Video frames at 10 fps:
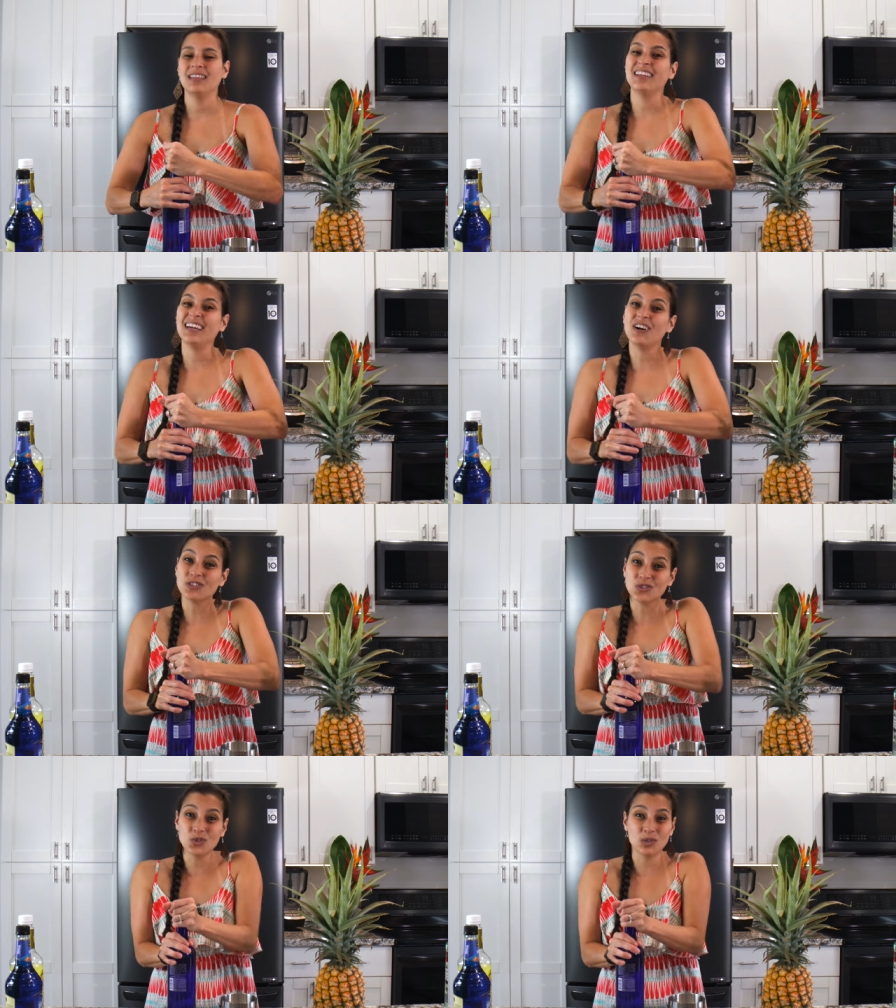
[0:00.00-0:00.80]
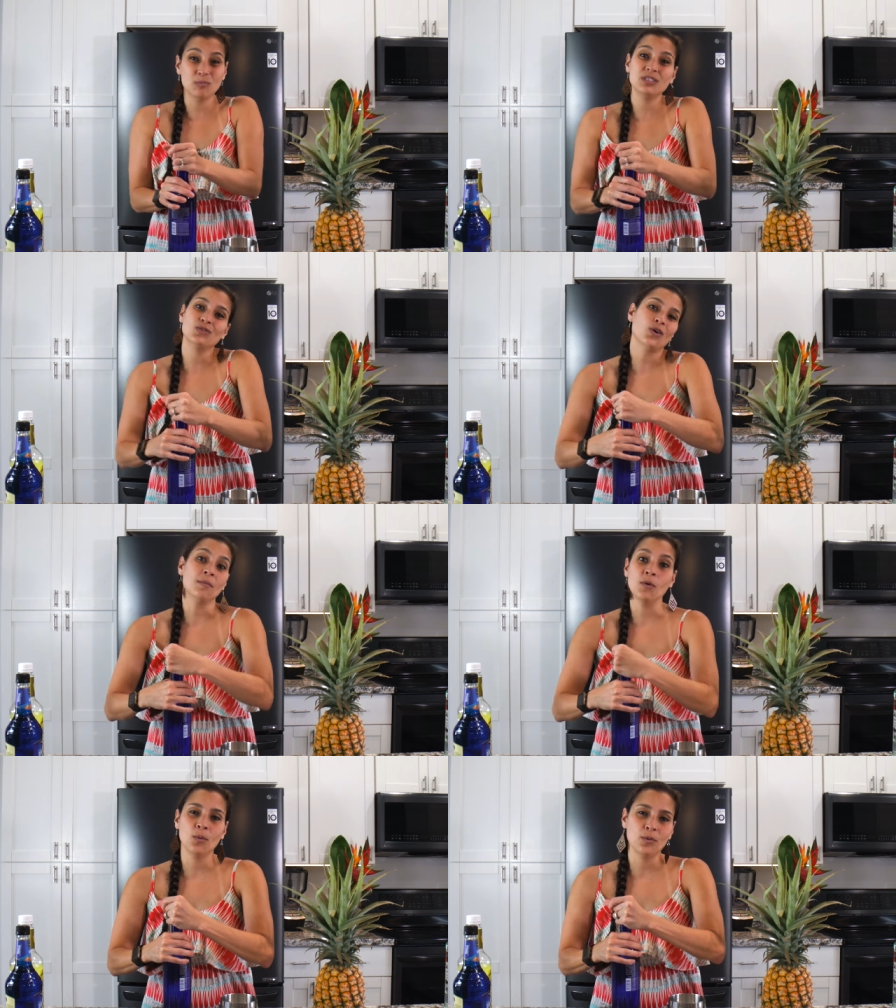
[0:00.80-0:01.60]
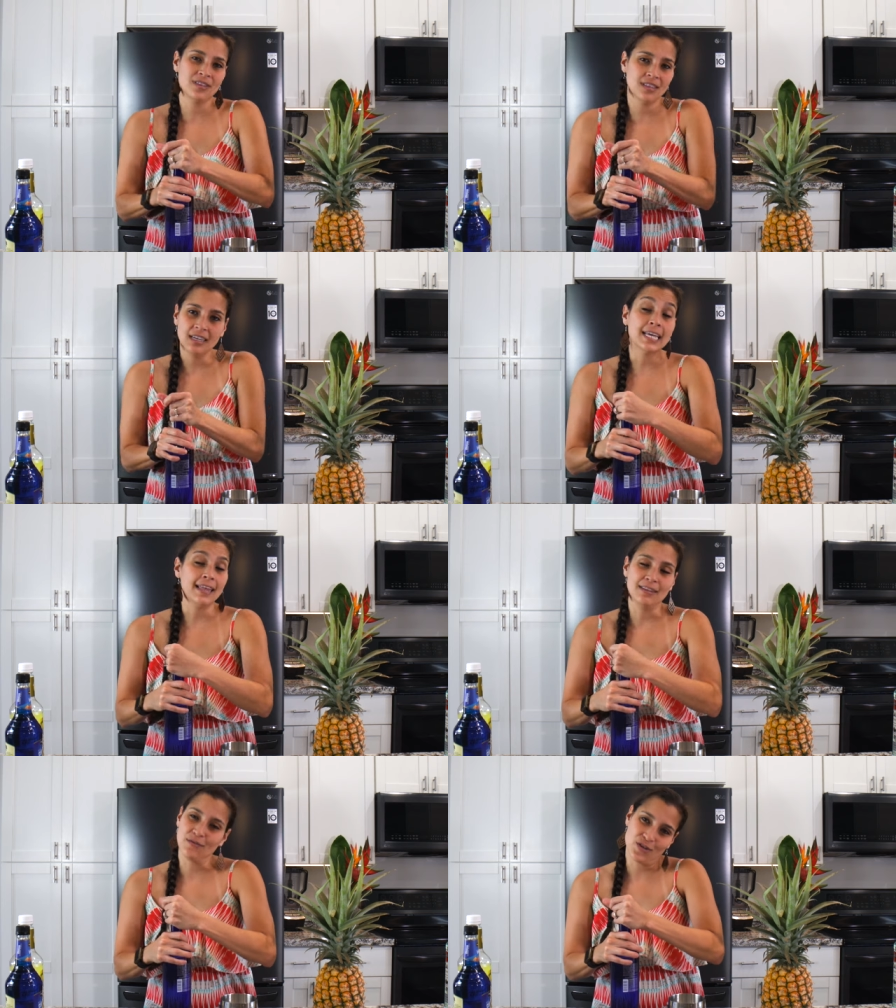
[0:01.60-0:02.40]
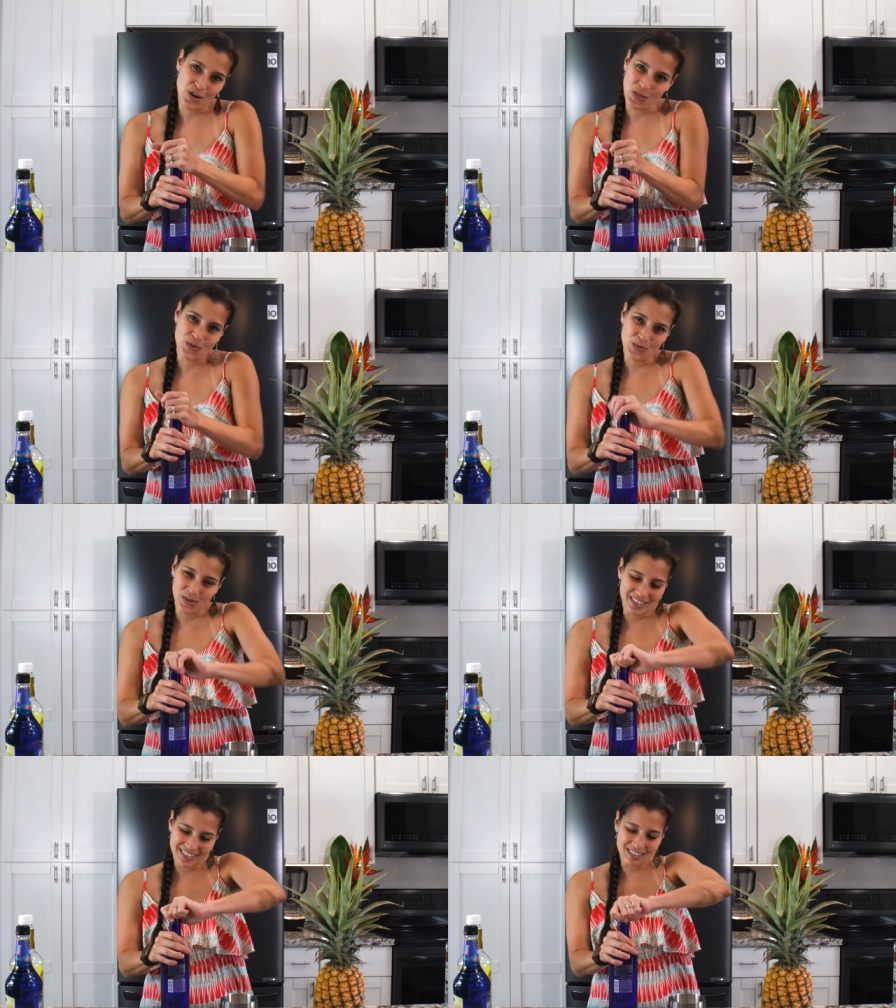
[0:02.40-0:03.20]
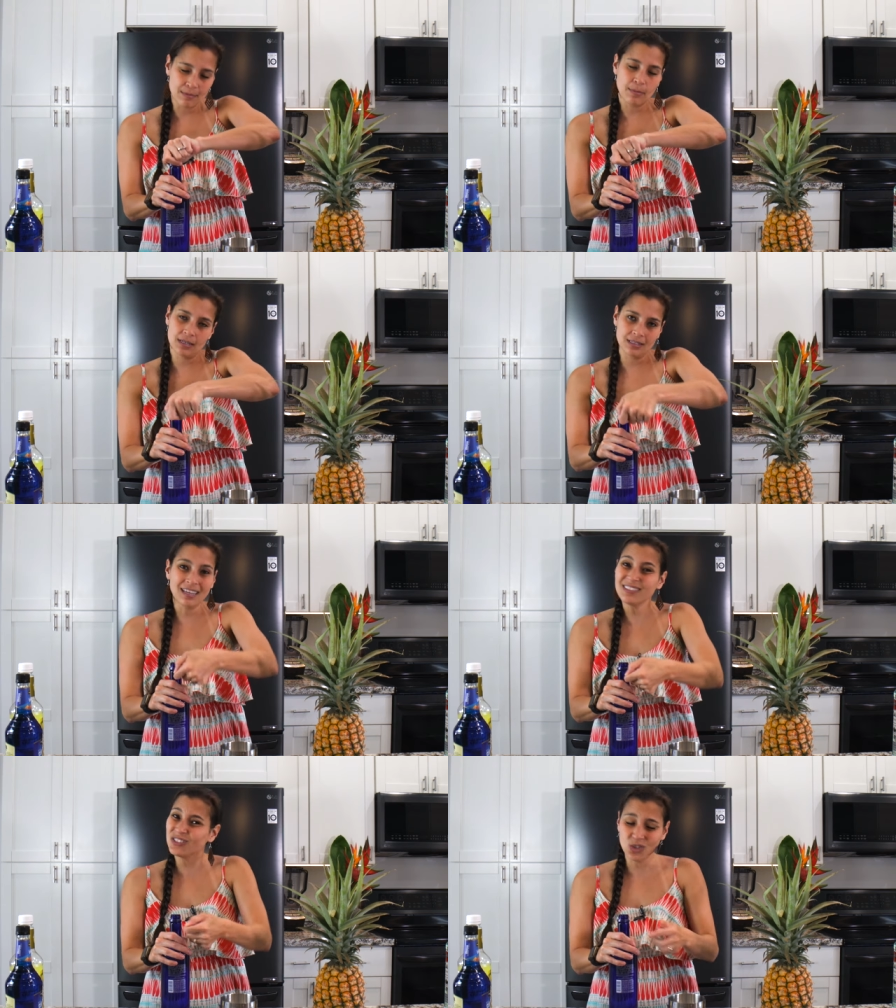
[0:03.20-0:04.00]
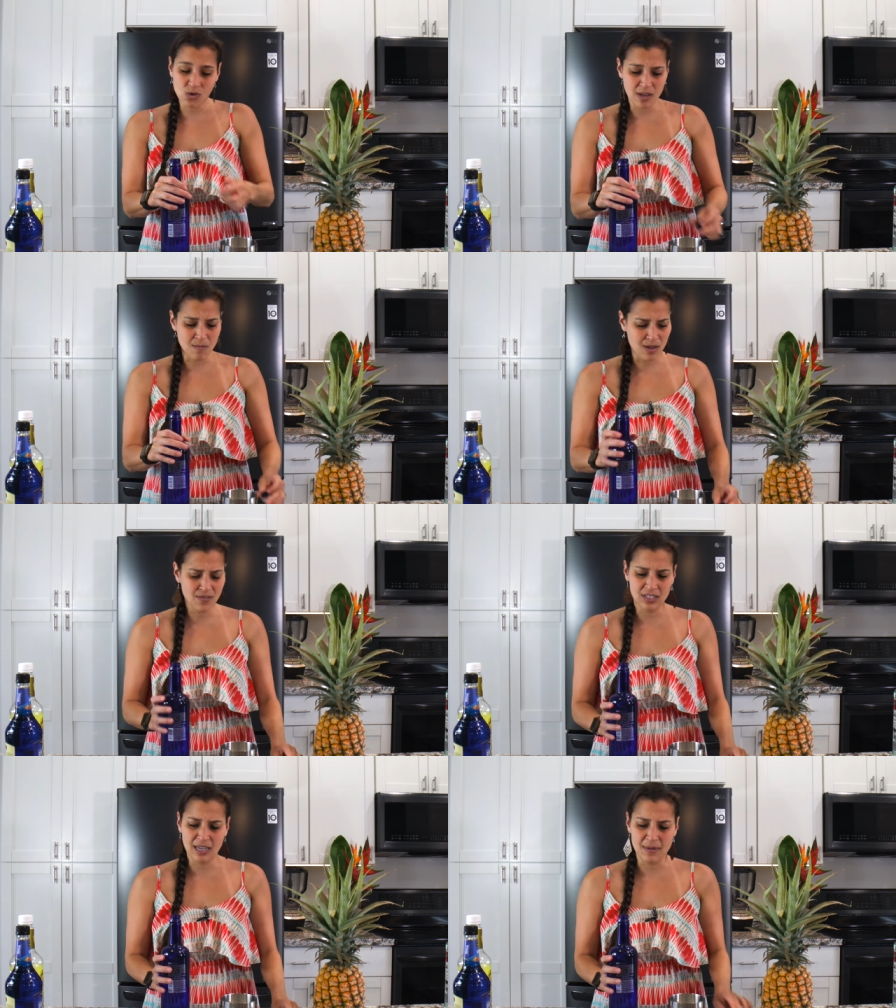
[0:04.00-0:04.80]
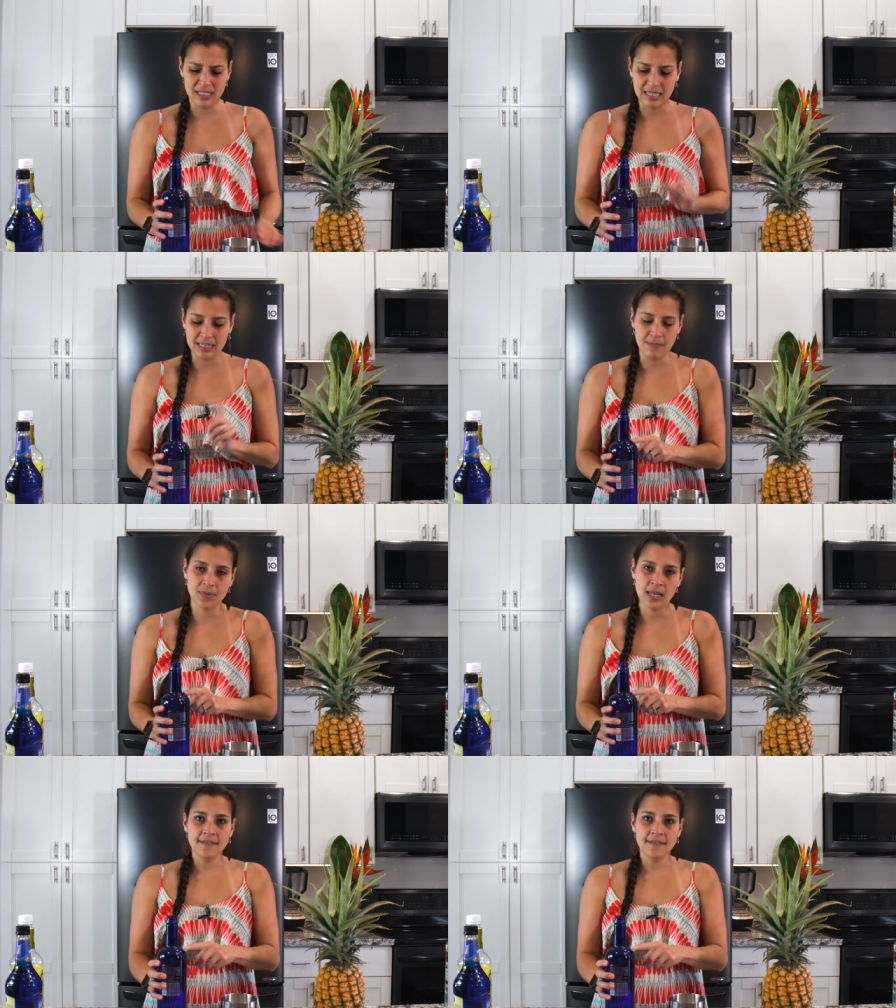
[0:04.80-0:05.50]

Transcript: And then I also told him, please don't come home with 10 different other ones, because that's so him every time I send him.